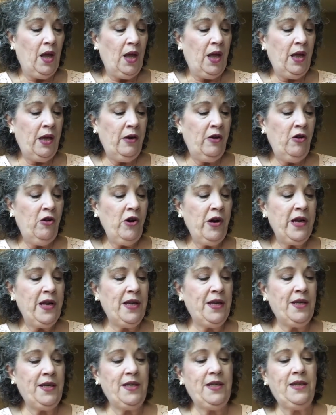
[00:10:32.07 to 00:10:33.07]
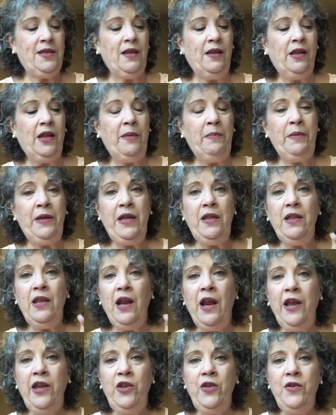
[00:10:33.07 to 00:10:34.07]
Here is the lippy
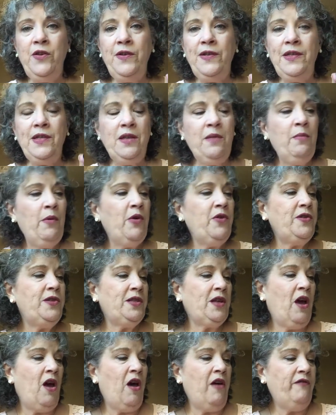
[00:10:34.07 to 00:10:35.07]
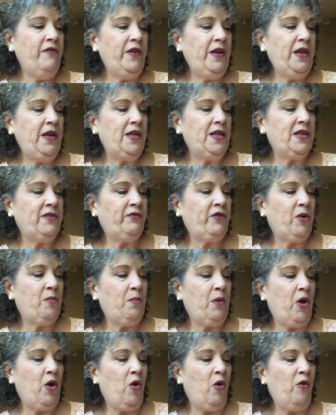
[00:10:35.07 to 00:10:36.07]
that I use the most often. It's
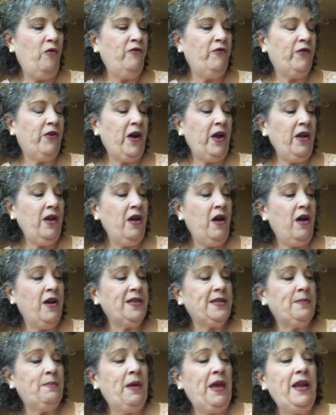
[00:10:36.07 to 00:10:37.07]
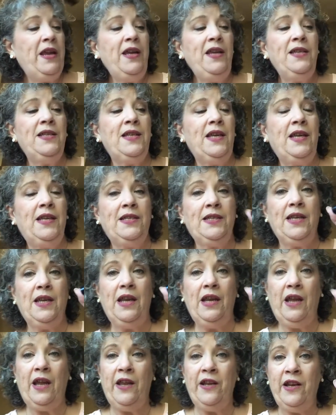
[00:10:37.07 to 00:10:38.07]
from Ofra Cosmetics. It's
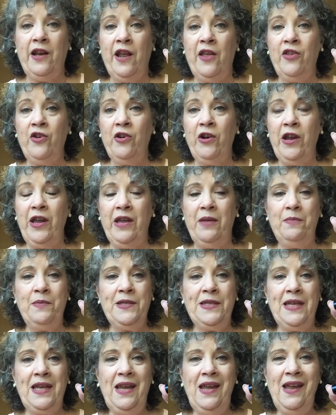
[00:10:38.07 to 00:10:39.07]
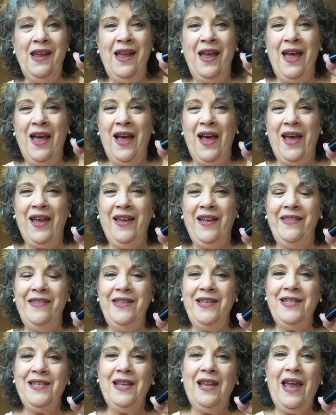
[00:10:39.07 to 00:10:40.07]
another Ipsy. I got
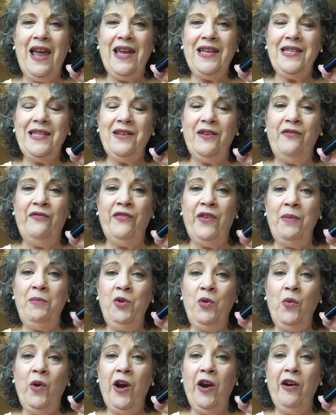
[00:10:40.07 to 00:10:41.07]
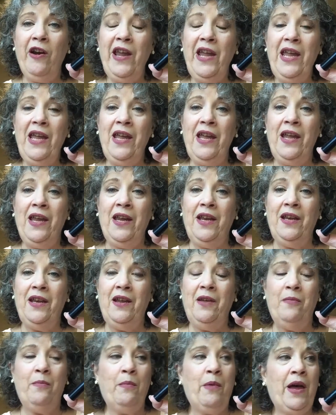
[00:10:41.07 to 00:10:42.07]
this last February
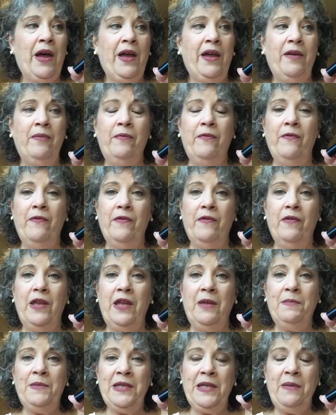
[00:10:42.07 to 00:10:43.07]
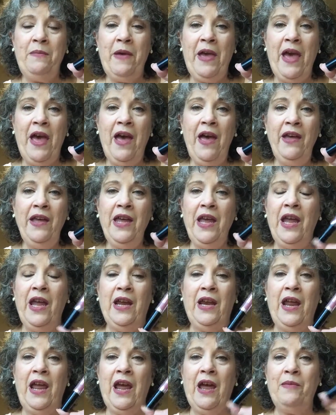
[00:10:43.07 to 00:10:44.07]
in my Ipsy bag
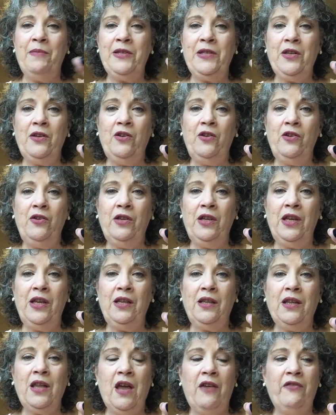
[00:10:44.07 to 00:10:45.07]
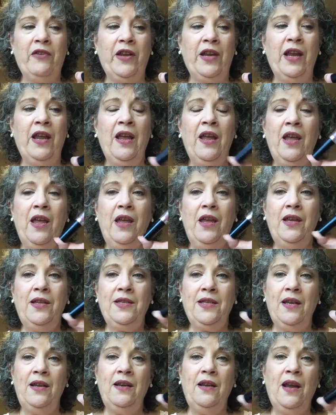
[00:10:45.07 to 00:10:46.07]
and absolutely love it.
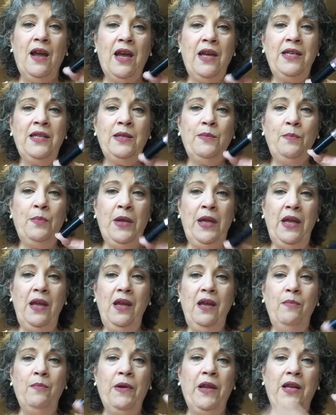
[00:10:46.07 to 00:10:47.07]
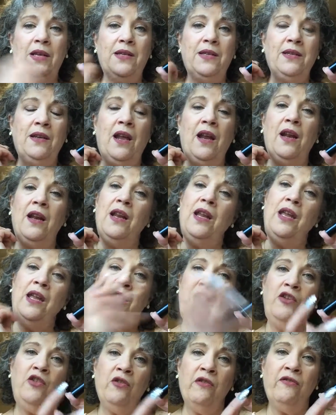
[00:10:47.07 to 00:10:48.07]
It's a nice pink, but it's not an
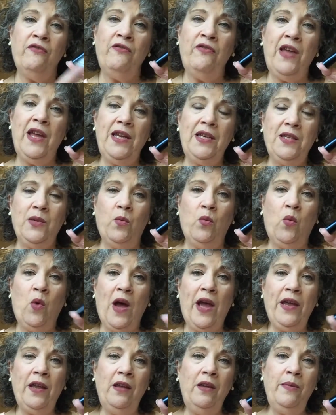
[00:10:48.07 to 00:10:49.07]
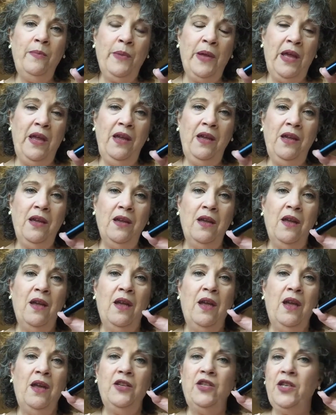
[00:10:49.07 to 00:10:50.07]
in-your-face wild pink.
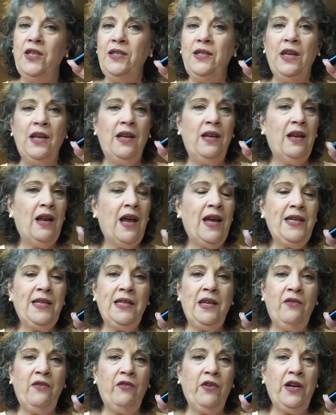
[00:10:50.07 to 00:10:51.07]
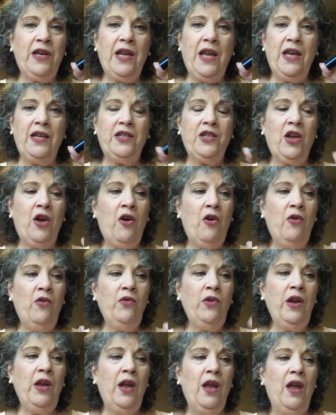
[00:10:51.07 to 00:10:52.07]
Just a nice everyday
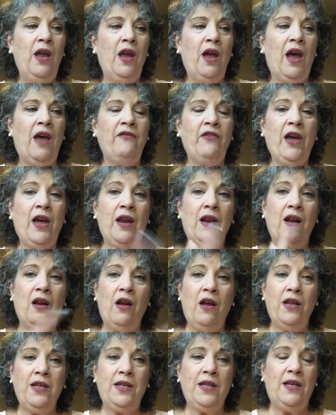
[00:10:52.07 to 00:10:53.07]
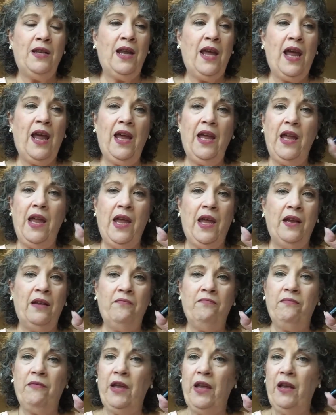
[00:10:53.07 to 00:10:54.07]
tone. I've got it on today,
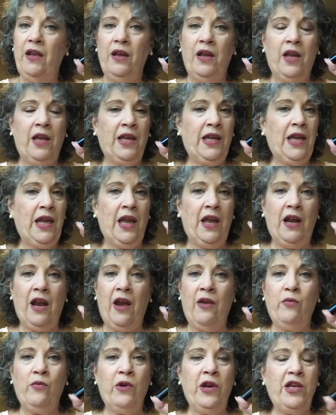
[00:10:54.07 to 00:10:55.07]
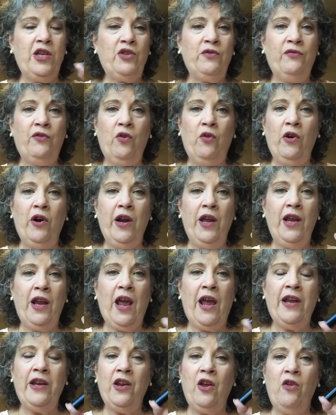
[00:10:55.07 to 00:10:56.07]
and again, I reach for it.
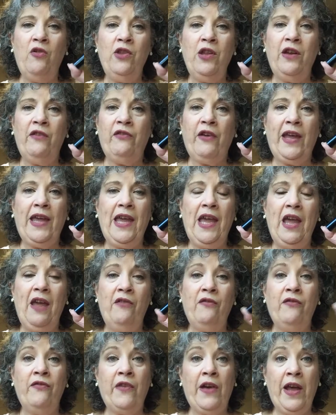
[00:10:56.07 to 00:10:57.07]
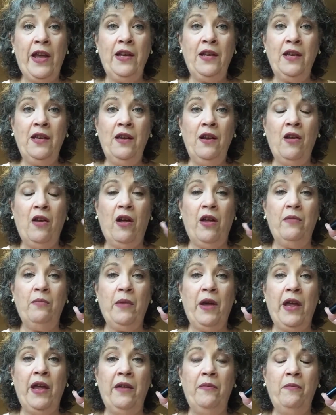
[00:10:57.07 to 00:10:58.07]
I know that if I can't find it on
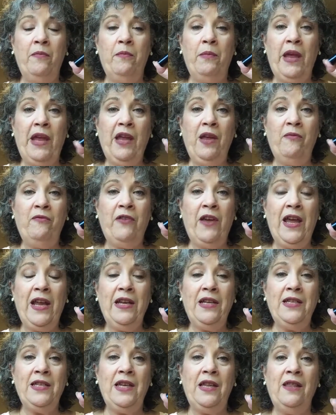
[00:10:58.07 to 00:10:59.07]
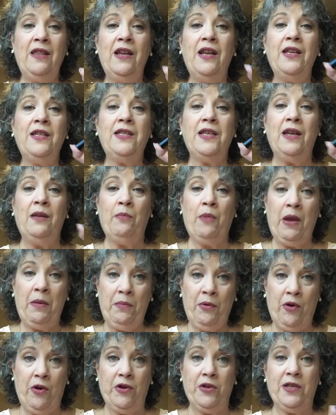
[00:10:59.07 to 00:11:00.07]
my makeup vanity, that it's in my
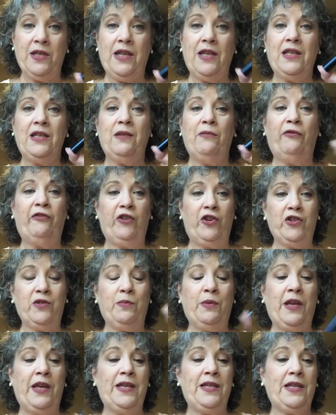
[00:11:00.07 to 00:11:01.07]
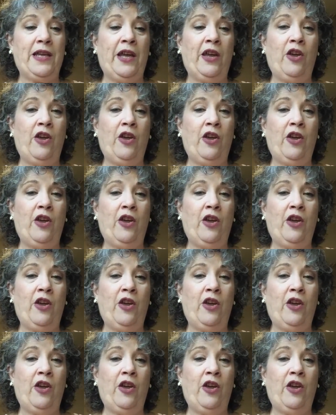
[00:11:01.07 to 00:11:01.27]
purse. That's the first place